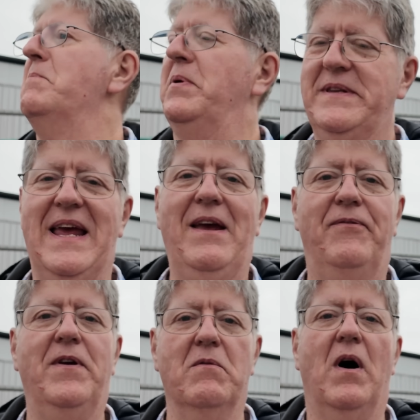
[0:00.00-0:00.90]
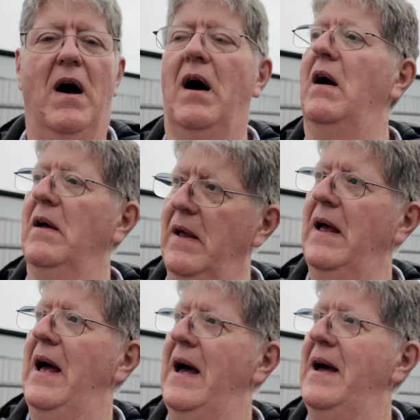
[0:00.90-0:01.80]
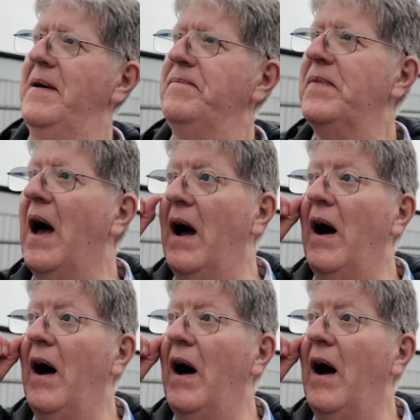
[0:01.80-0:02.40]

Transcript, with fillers: but if you are on